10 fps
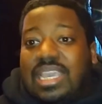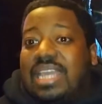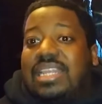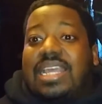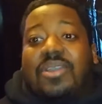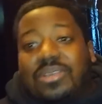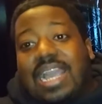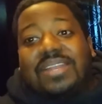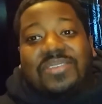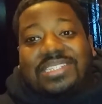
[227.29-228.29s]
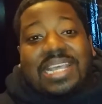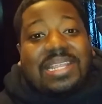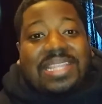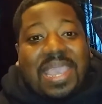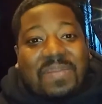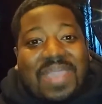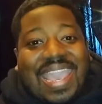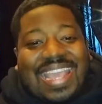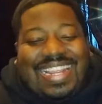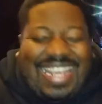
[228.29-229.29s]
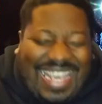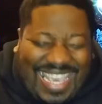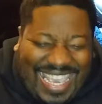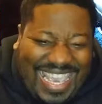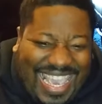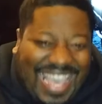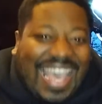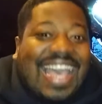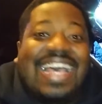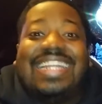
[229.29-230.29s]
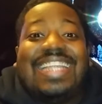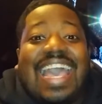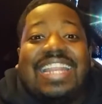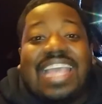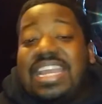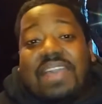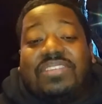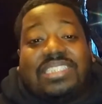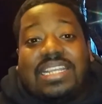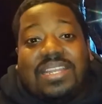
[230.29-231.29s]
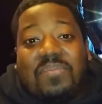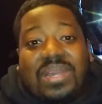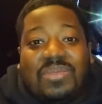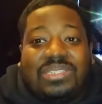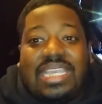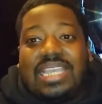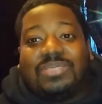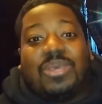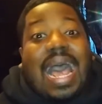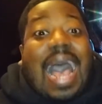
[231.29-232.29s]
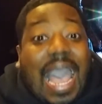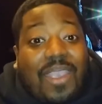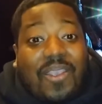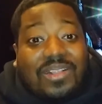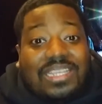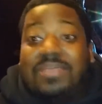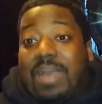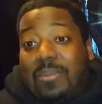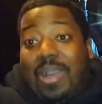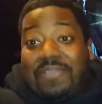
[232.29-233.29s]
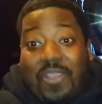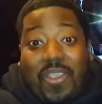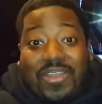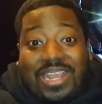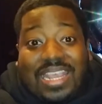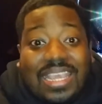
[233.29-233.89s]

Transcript: and then they go and got there to tell the damn man that they never said that the money was his. When I heard it, my wife heard it,